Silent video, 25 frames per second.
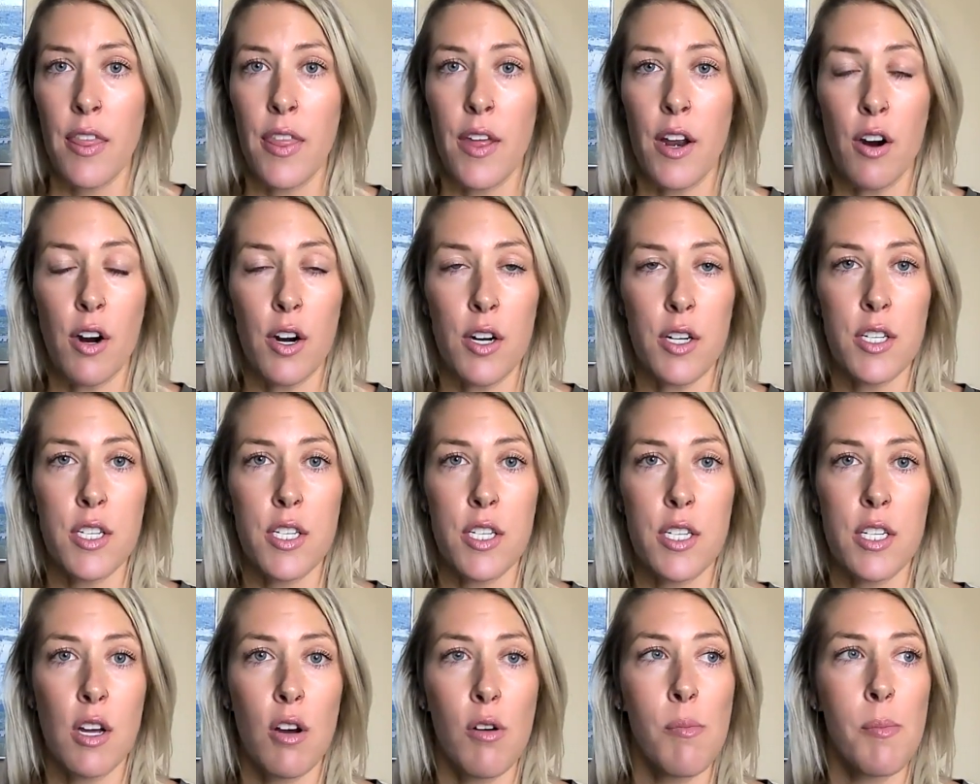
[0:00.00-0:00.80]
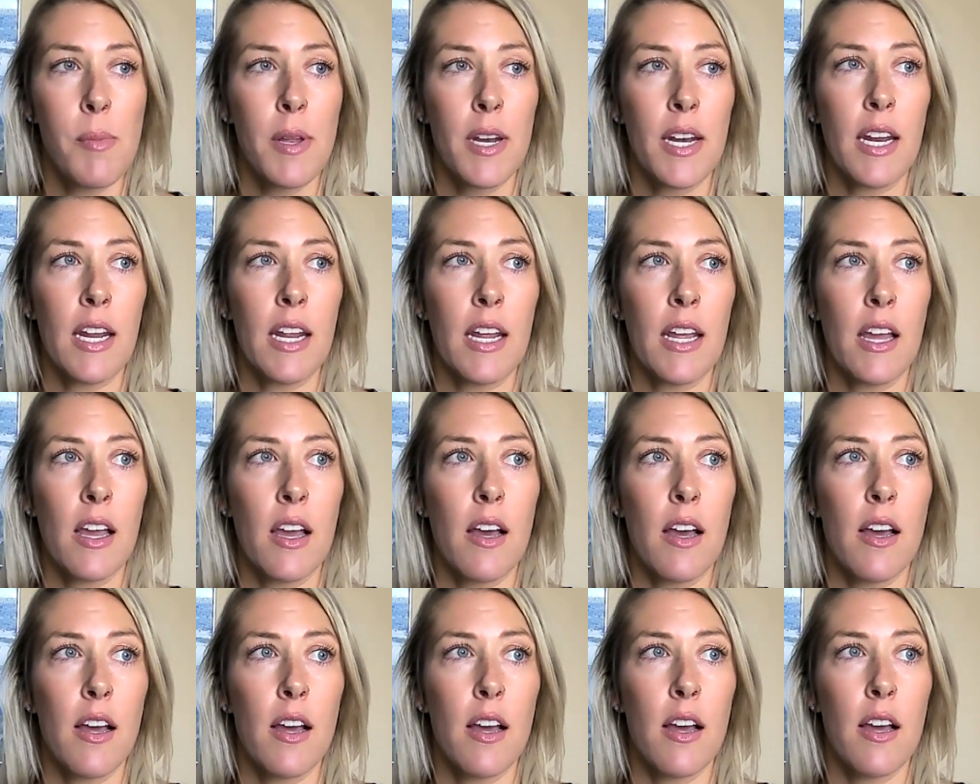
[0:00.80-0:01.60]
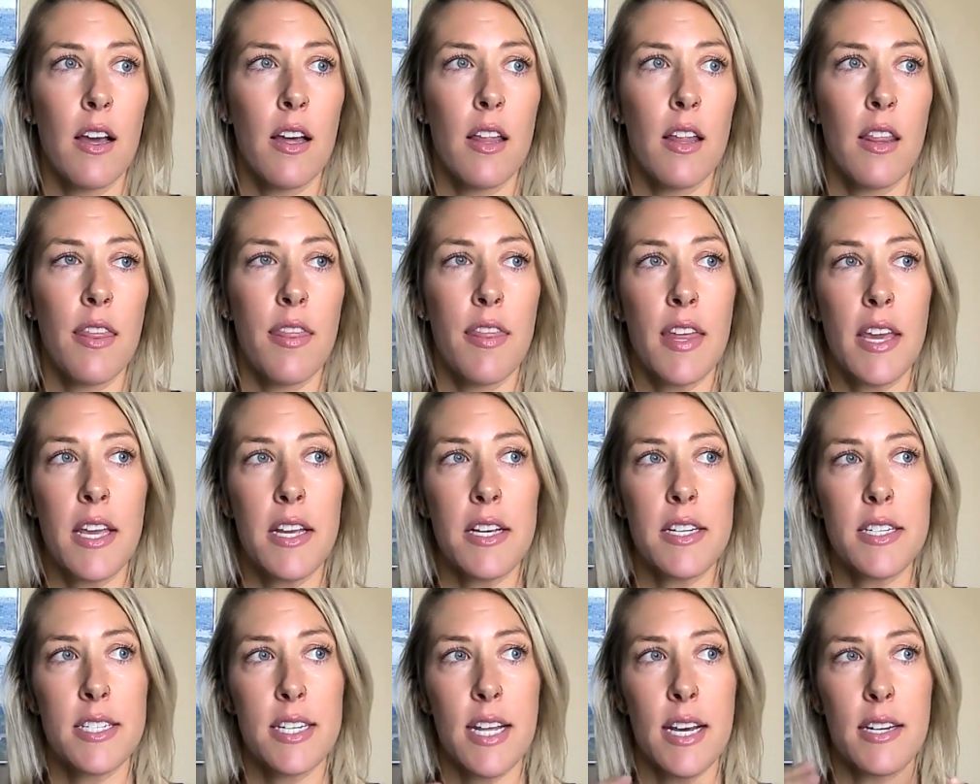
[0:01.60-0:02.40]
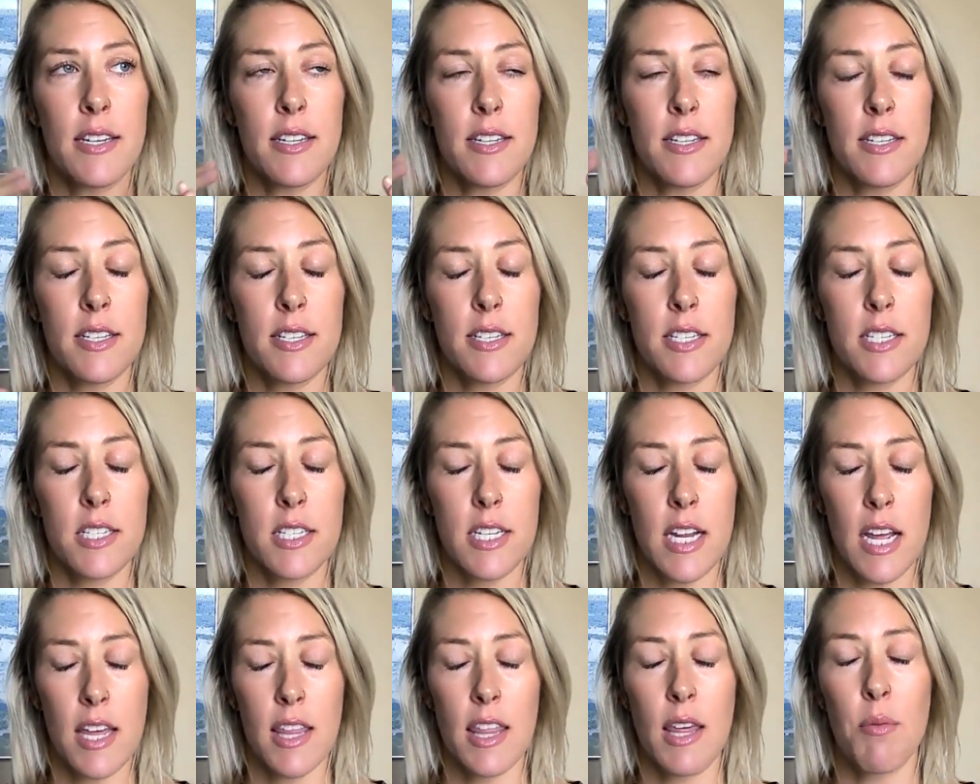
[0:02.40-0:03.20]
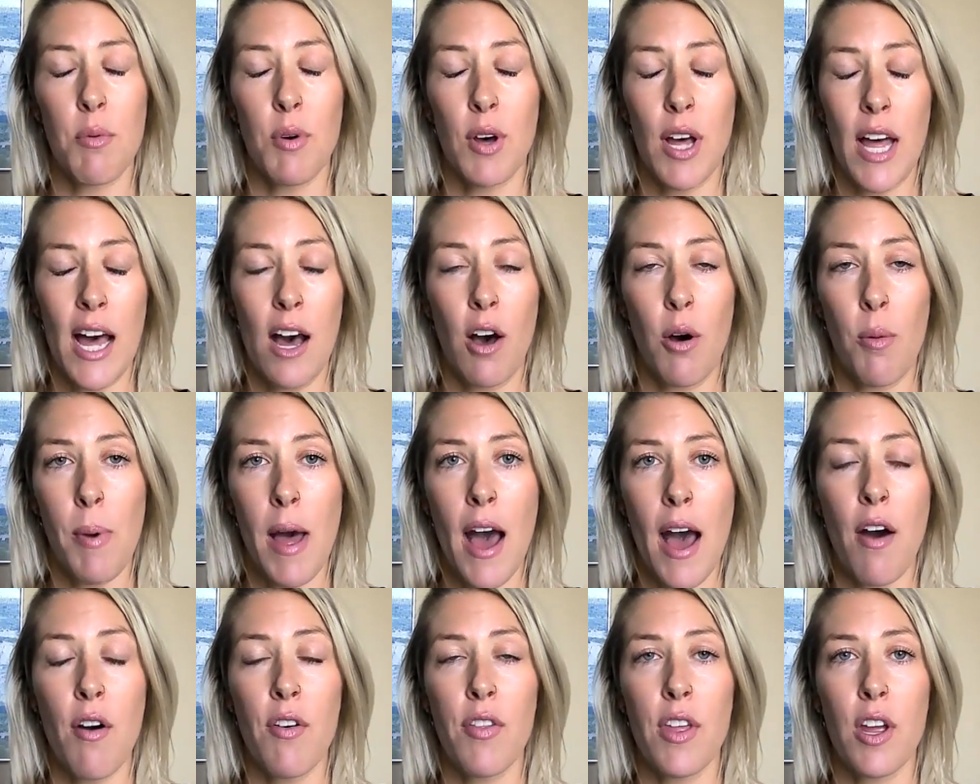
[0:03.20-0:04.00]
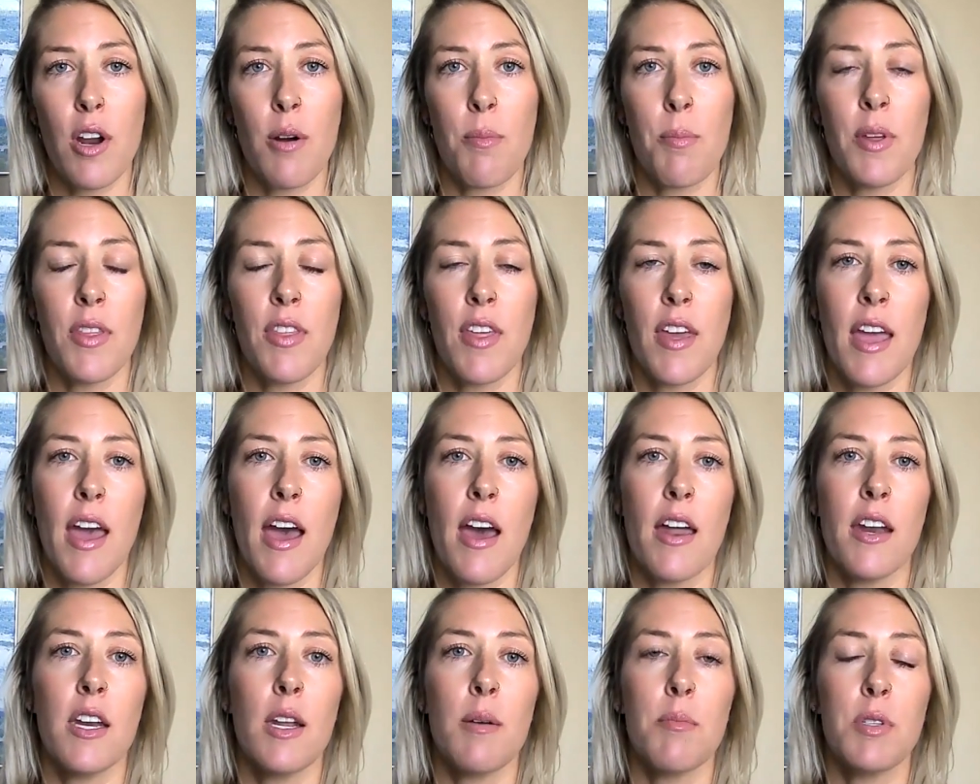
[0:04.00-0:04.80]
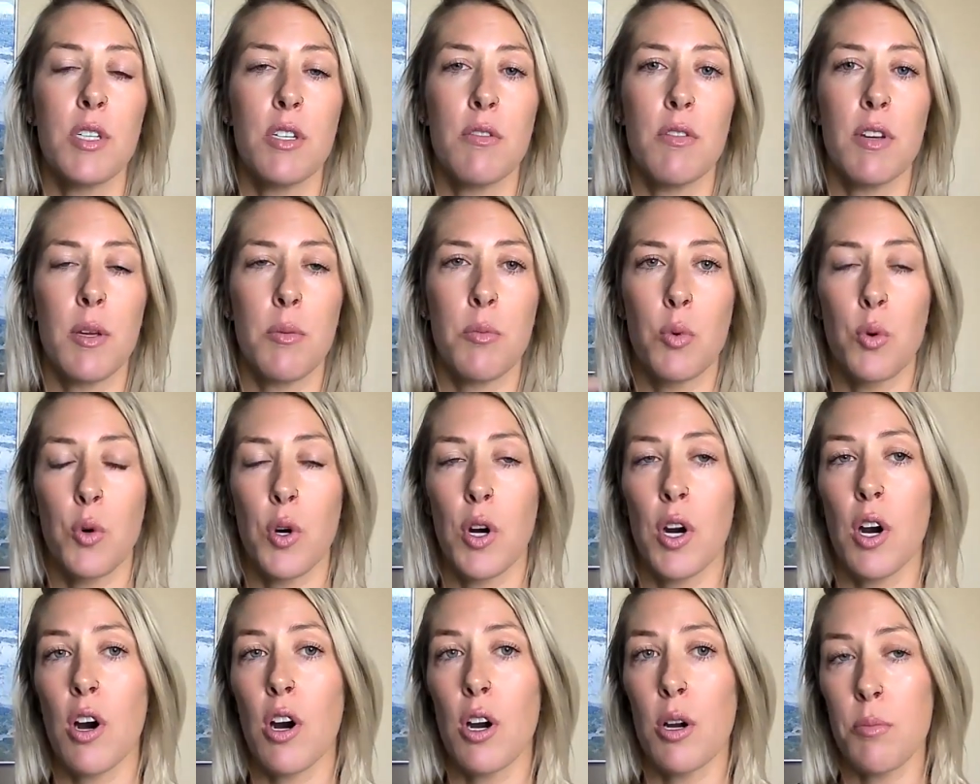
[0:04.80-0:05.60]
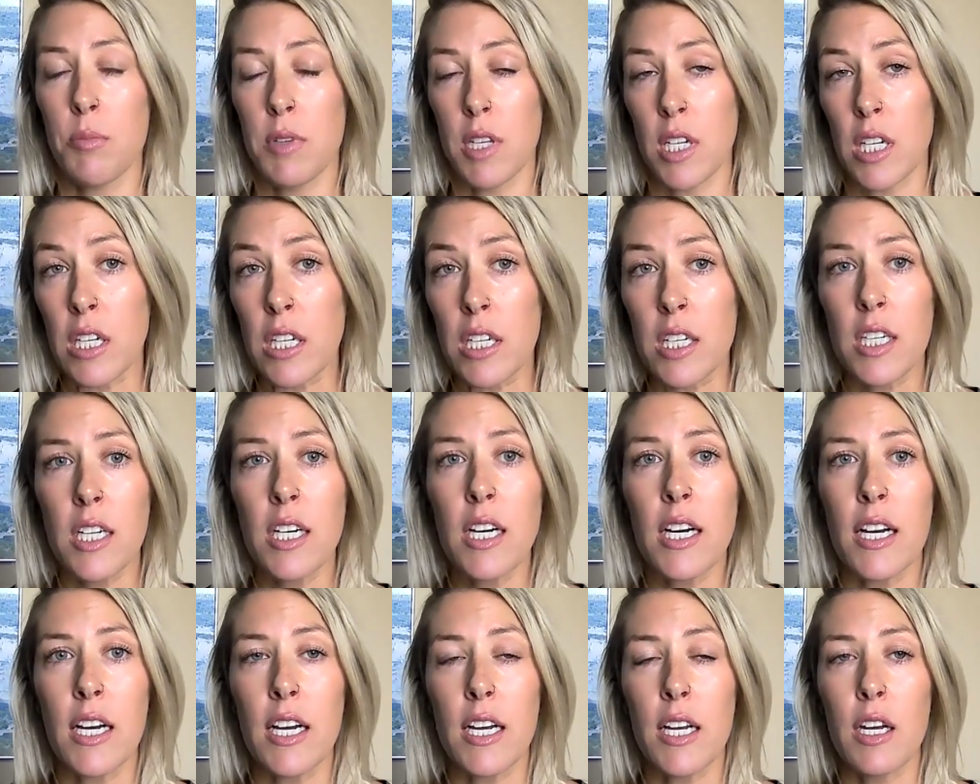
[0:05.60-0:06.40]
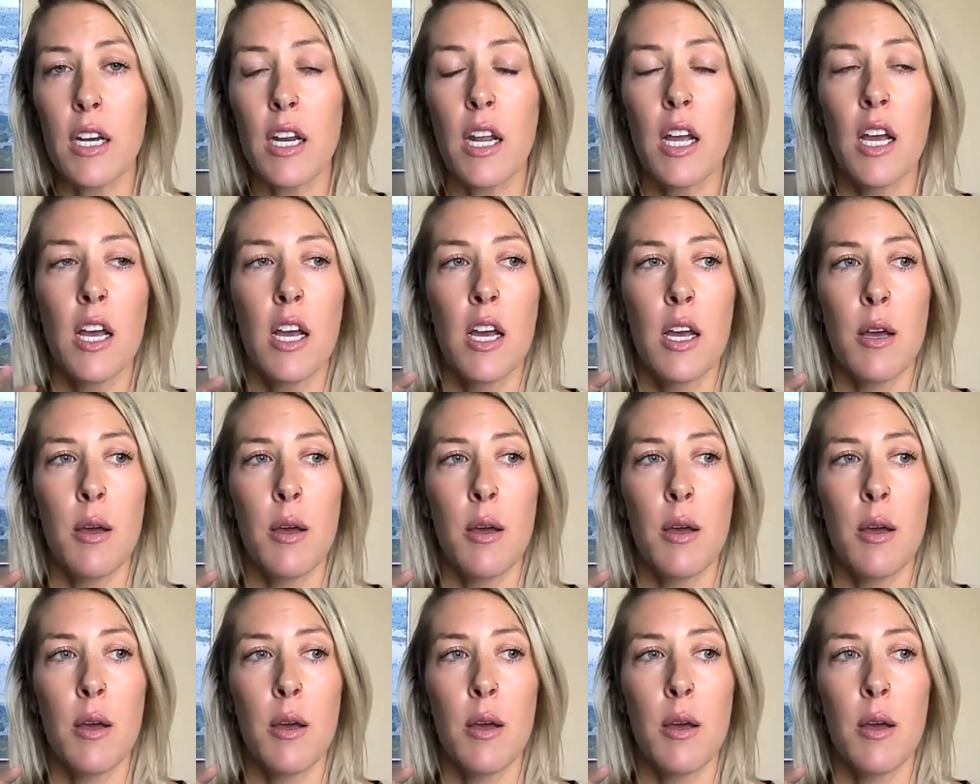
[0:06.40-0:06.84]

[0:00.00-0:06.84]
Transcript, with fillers: There are so many things that say they will help out there, but they end up doing more harm than good